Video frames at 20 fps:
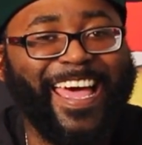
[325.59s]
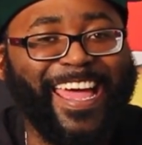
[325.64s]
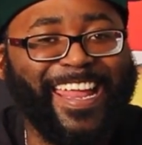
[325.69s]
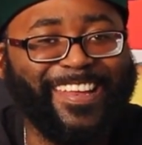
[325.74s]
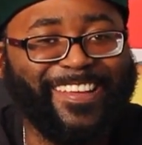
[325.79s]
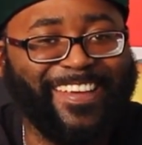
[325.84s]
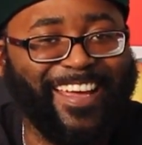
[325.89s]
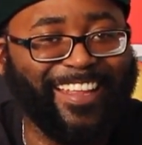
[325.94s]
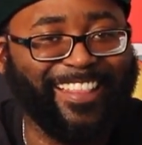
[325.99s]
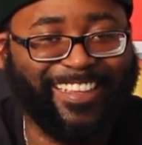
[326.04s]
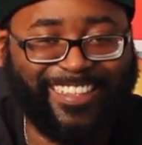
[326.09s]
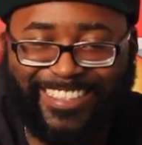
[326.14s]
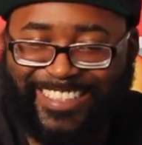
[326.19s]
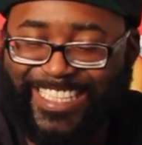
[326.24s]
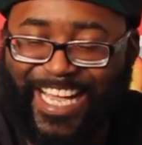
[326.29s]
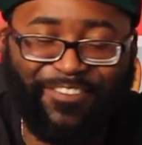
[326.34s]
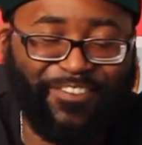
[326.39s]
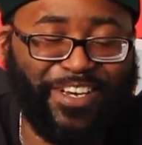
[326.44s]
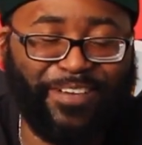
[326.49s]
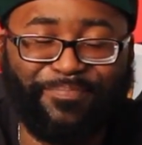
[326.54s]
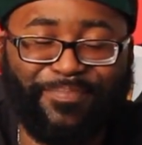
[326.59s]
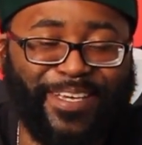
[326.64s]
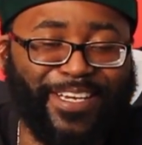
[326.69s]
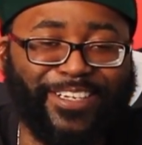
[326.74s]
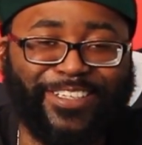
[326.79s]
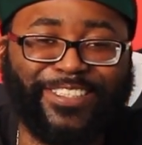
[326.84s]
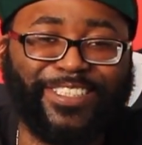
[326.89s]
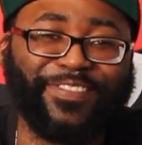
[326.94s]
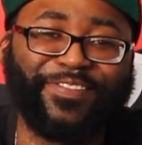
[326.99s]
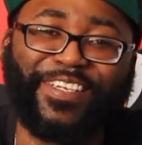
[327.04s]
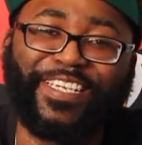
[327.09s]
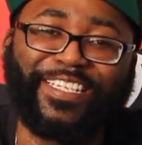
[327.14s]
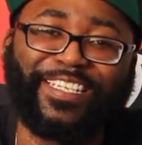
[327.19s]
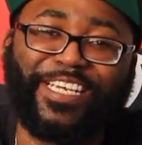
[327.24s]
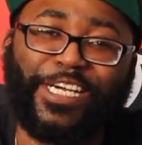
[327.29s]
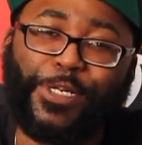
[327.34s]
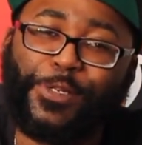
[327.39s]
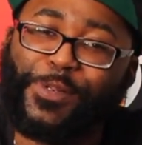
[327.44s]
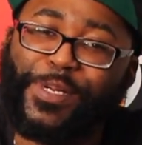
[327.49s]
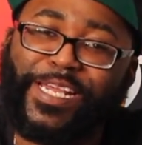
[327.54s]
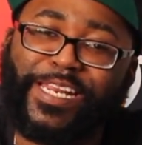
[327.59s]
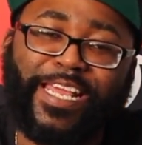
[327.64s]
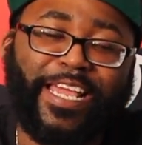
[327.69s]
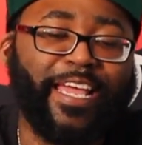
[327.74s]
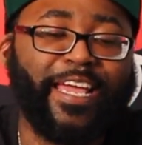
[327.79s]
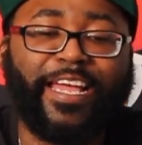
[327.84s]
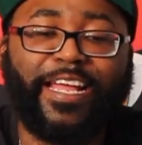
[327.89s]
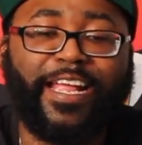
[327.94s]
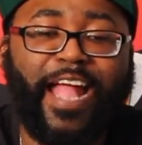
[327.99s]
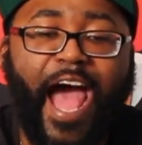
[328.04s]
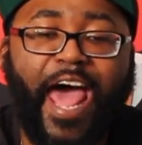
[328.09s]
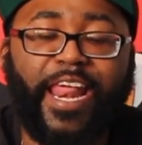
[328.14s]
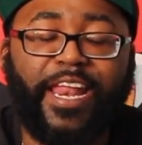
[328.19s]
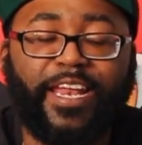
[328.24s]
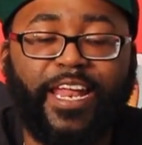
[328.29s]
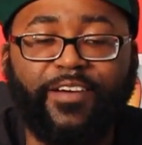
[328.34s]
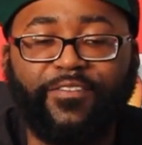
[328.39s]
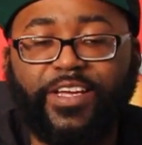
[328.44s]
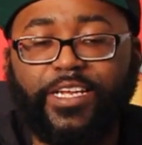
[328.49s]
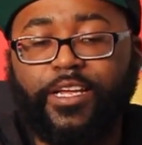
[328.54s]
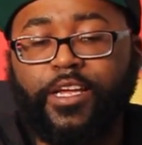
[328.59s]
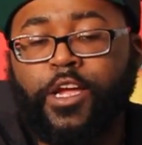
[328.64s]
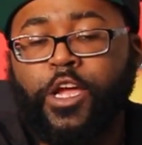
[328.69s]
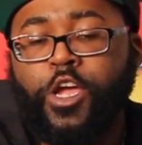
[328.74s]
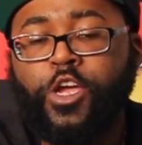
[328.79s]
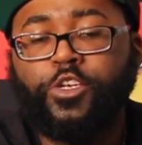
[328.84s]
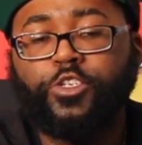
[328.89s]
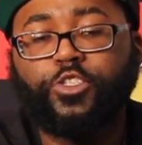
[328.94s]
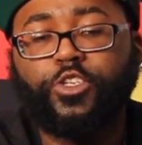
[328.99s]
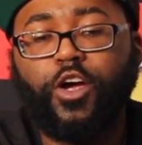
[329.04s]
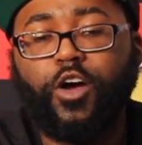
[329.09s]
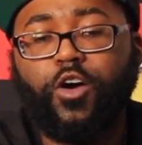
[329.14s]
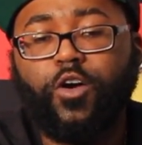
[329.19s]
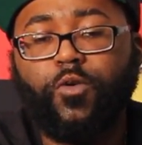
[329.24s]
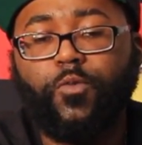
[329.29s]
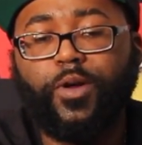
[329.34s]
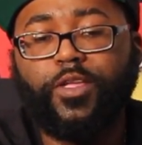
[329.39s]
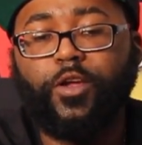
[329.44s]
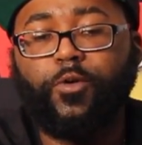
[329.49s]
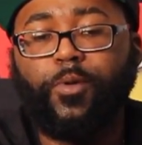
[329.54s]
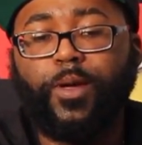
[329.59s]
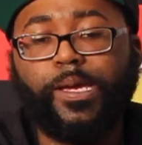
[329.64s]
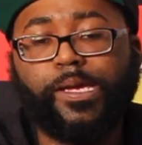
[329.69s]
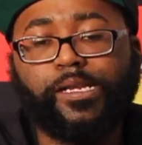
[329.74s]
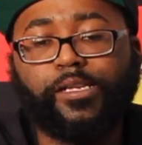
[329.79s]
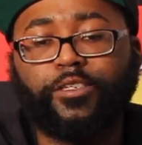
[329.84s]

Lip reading: and you get 7 mils of e-liquid. Gotta love it. So when you're ready